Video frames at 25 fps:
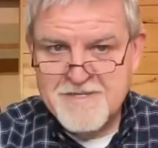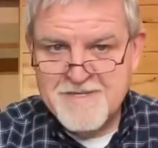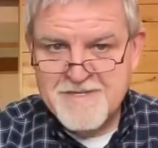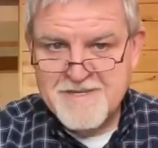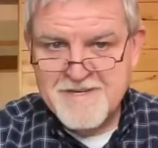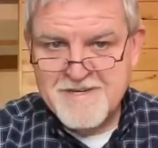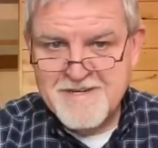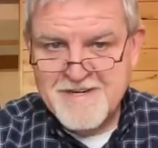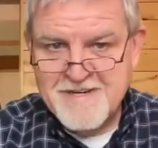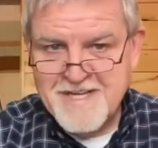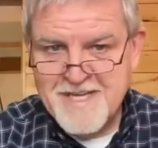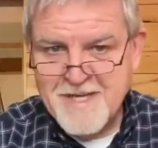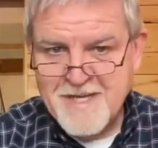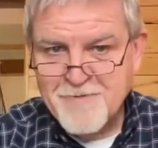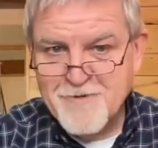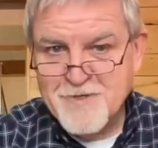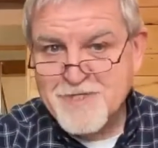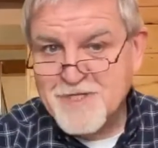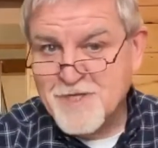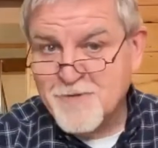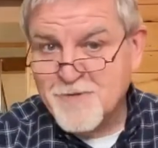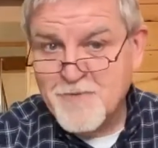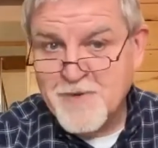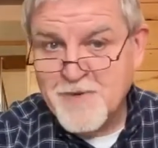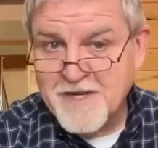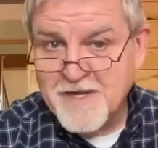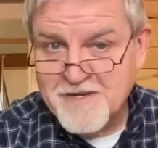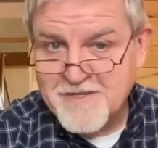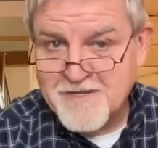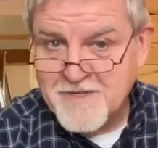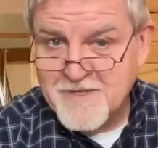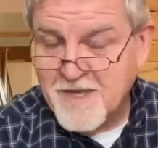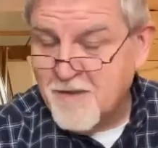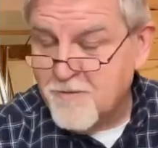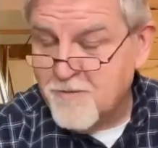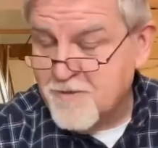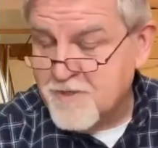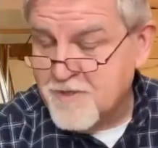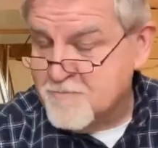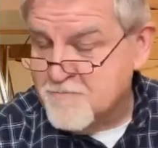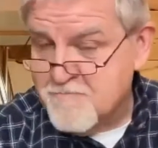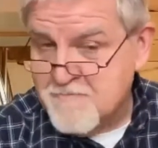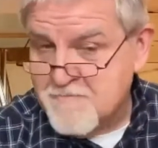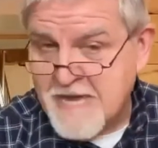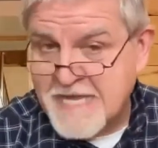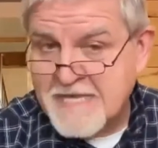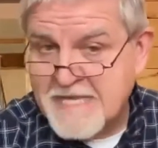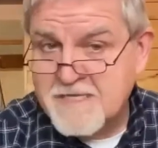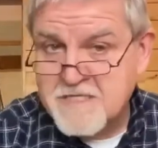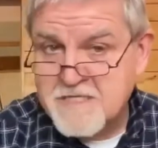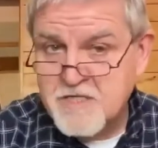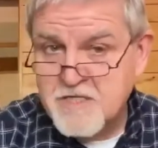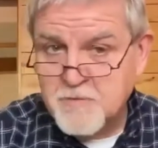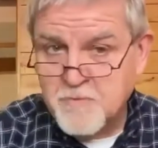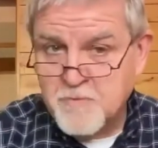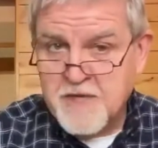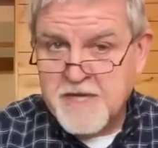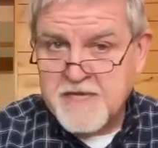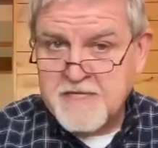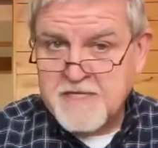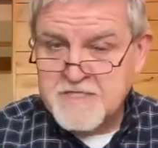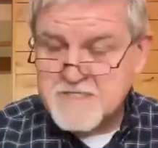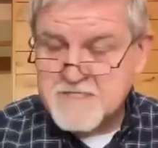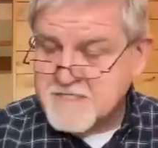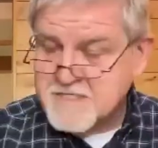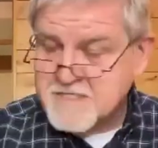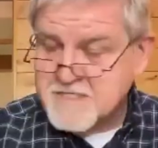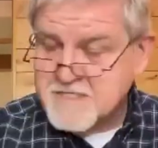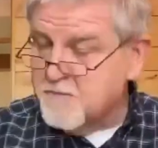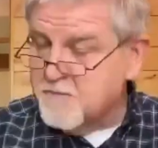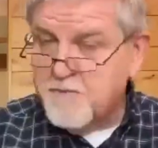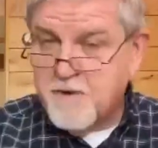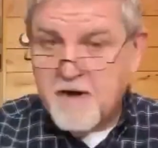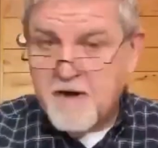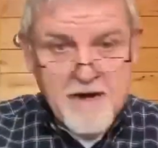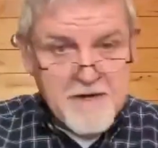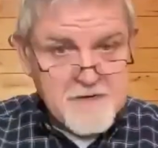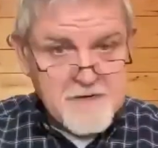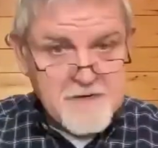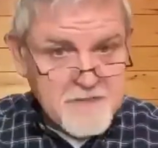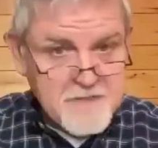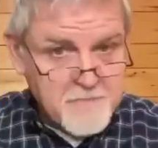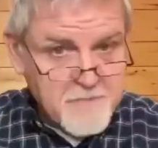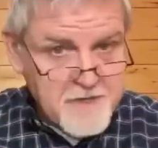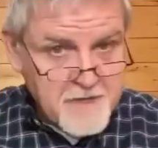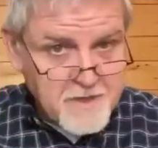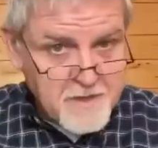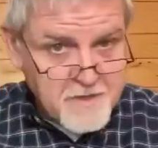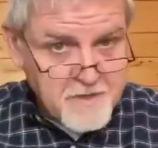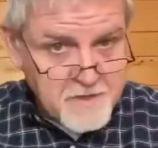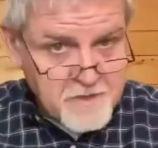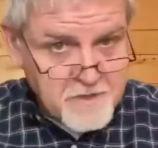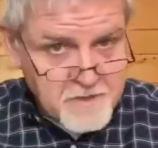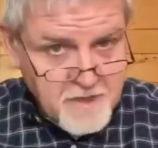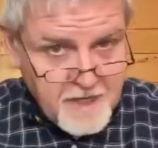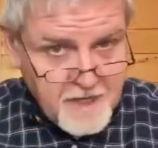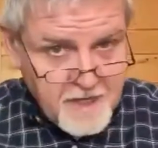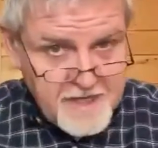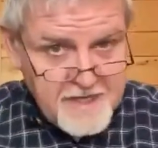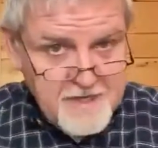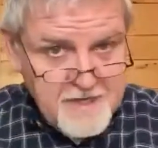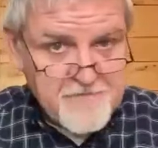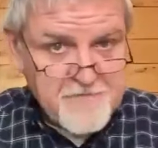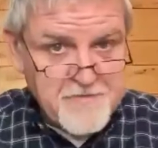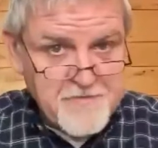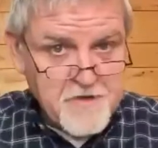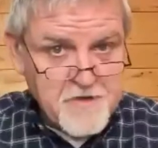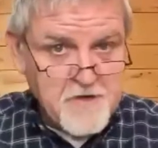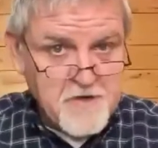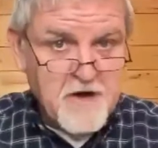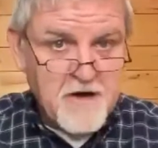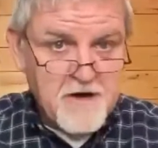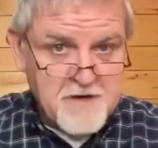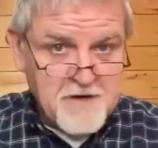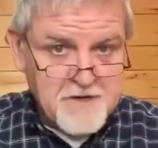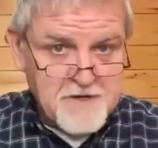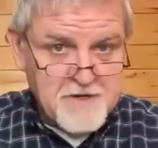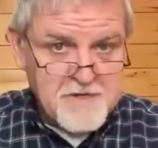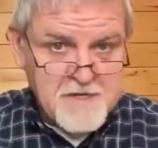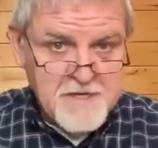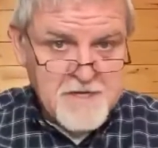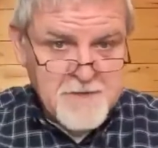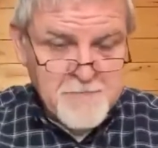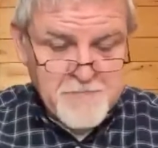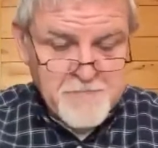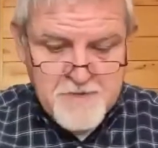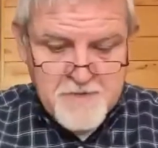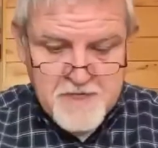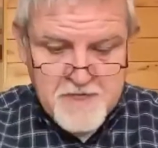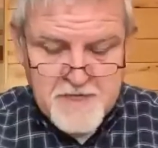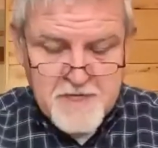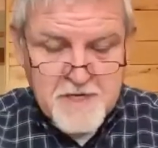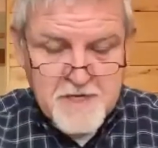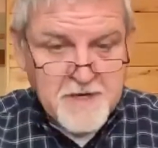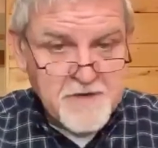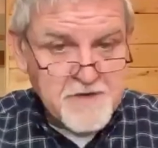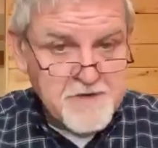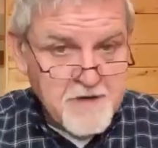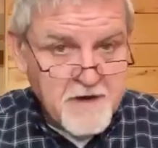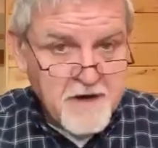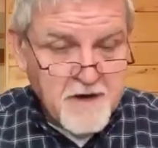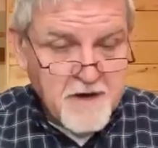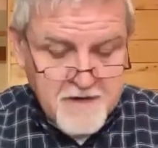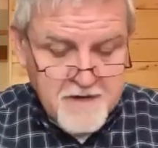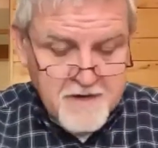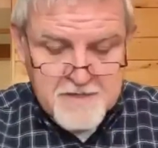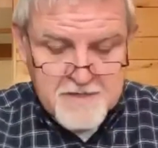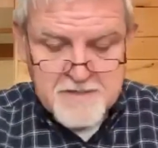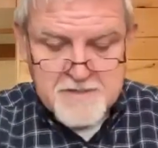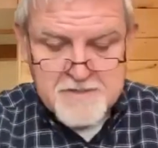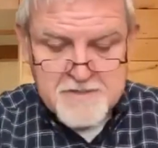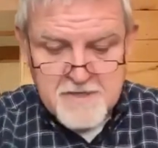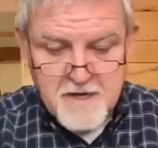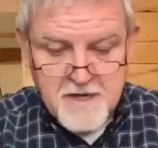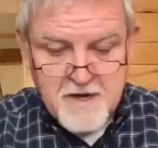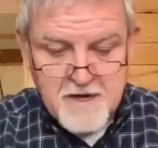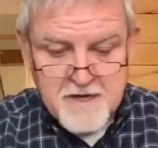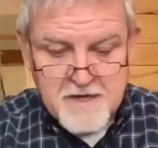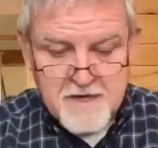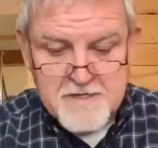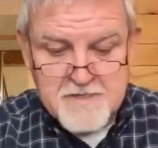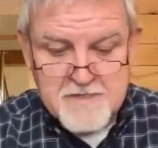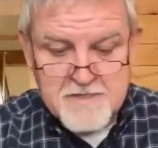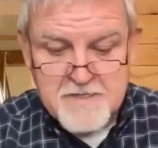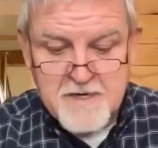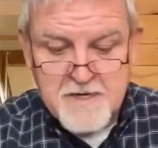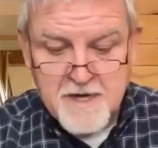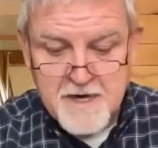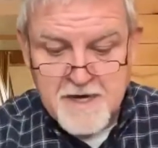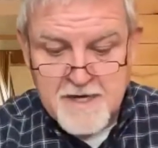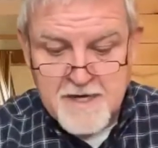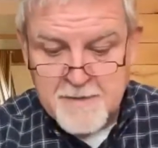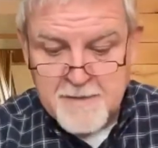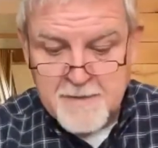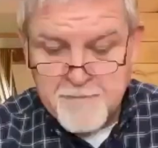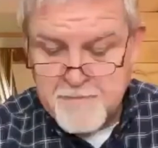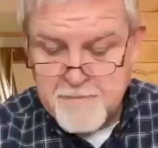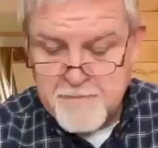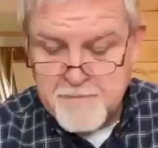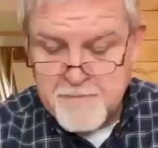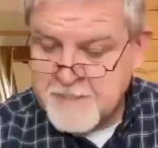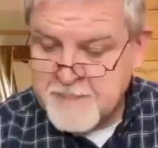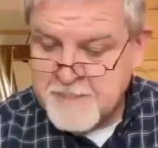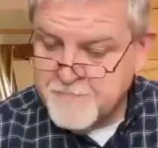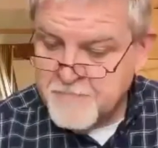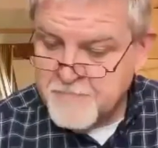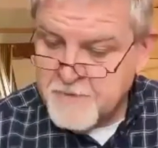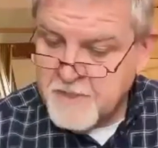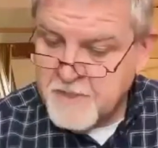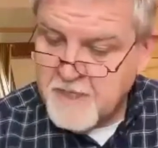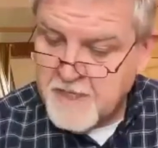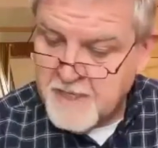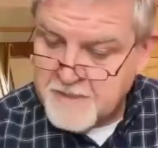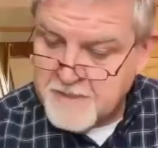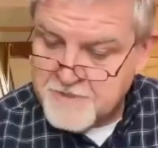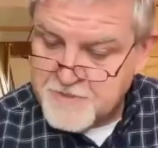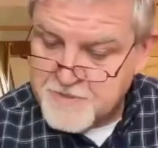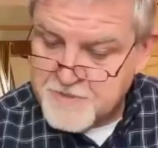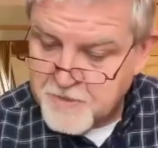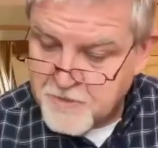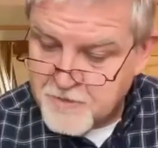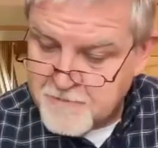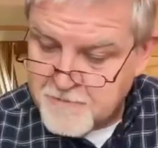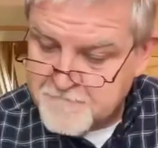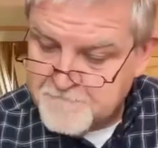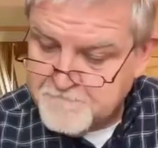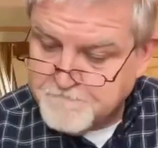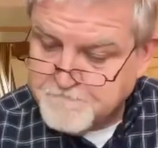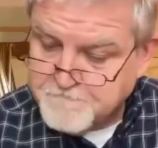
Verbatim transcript: Uh, he was to be a, he was meant to be set apart to be a light for God in a dark, dark time. And so